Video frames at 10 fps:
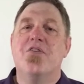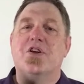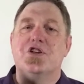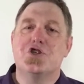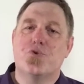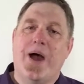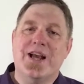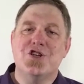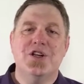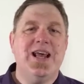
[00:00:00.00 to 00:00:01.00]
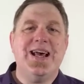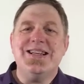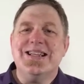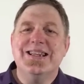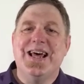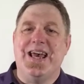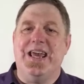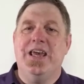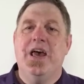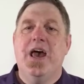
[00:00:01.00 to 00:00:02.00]
the distraction and
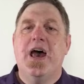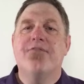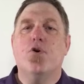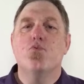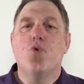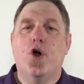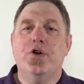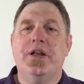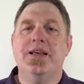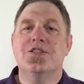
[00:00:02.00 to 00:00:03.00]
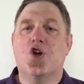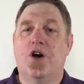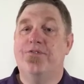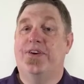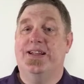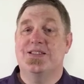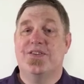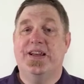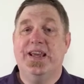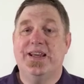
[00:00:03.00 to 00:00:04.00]
delay have eroded his confidence
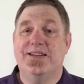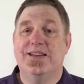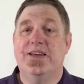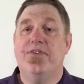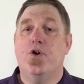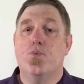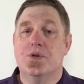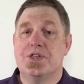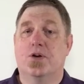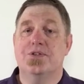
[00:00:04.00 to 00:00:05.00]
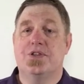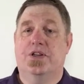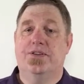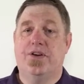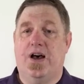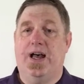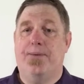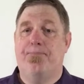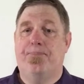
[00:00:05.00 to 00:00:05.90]
that he can deliver results on time.